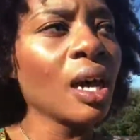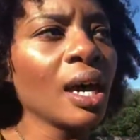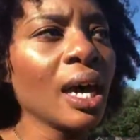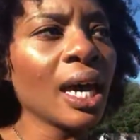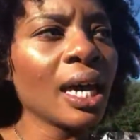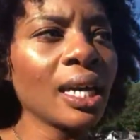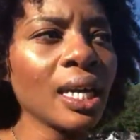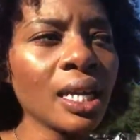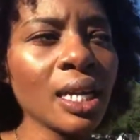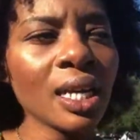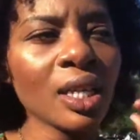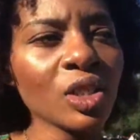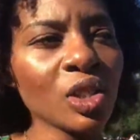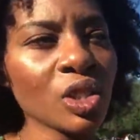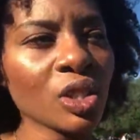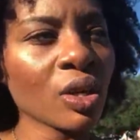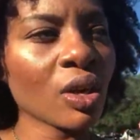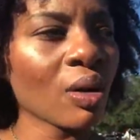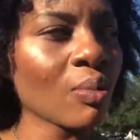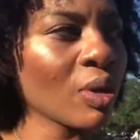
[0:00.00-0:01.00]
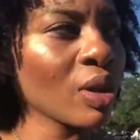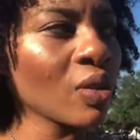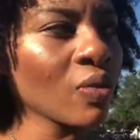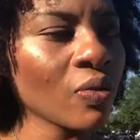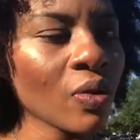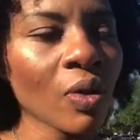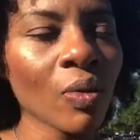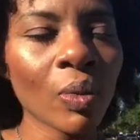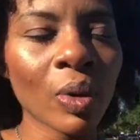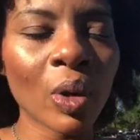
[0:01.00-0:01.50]
In a nutshell, I'm on the
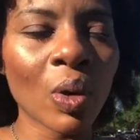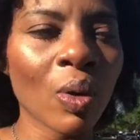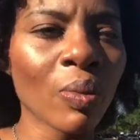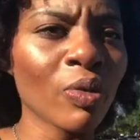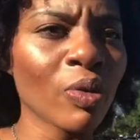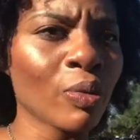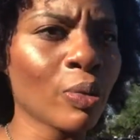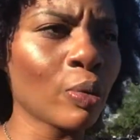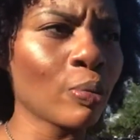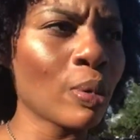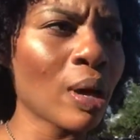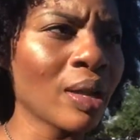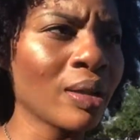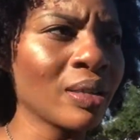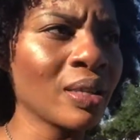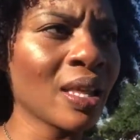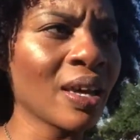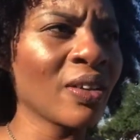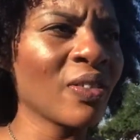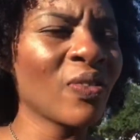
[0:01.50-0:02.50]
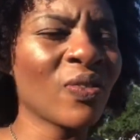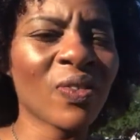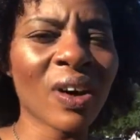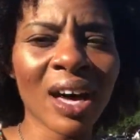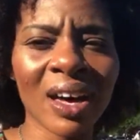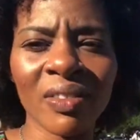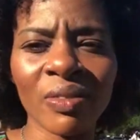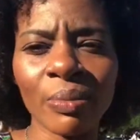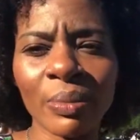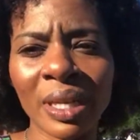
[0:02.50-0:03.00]
phone with corporate for probably like
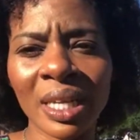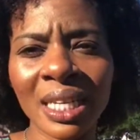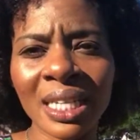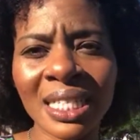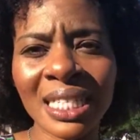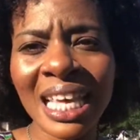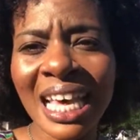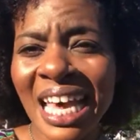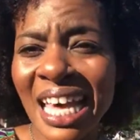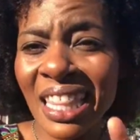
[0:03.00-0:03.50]
five minutes.